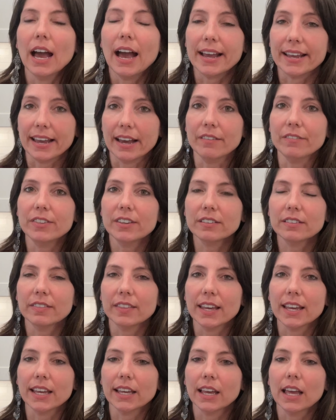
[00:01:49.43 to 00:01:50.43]
I have this
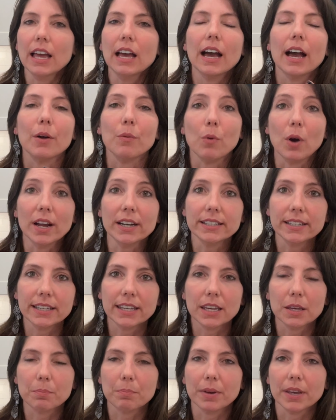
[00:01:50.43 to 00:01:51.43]
thing, I want to
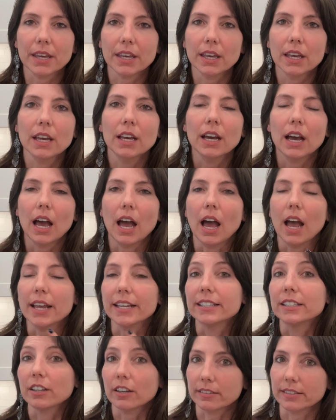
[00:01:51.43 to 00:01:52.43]
keep it,
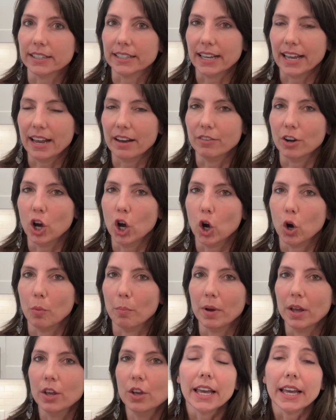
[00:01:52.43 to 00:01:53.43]
it doesn't have a home.
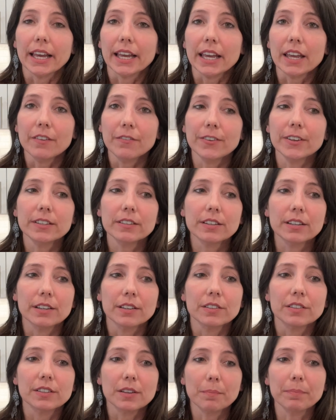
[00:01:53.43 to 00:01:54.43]
If it's
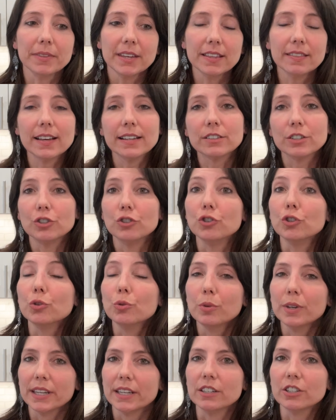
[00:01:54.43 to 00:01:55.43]
something that's new
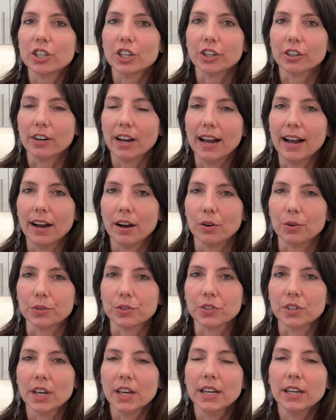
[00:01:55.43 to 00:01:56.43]
into your
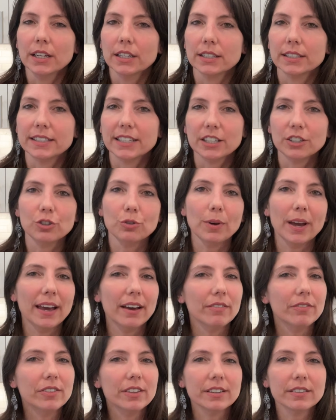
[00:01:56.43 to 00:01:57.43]
house, did you
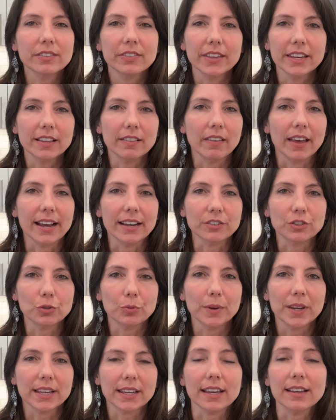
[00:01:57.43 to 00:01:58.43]
have this thing last
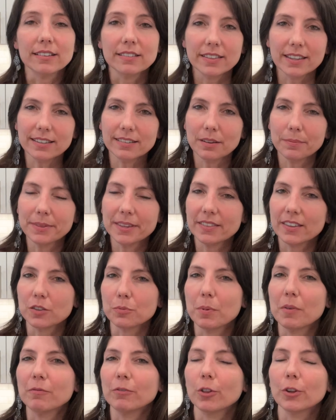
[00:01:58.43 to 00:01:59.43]
week? Is this something that's
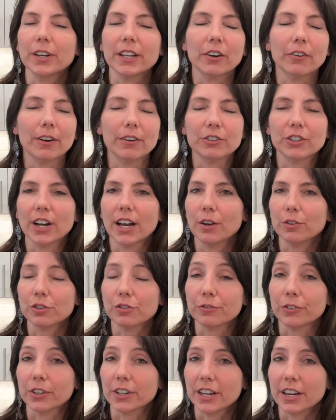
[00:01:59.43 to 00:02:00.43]
been floating around your house
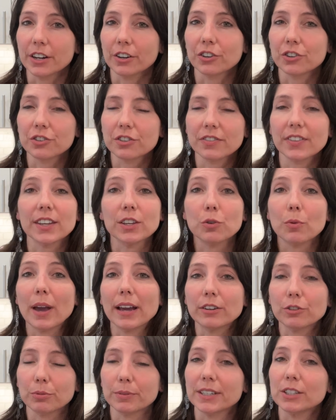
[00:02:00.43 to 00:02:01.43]
for years that you
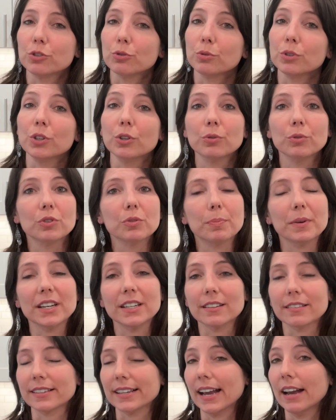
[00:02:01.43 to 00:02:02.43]
actually do use, but it
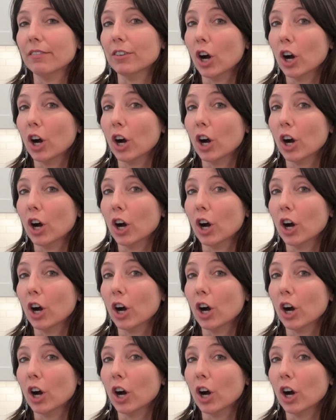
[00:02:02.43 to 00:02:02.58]
doesn't have a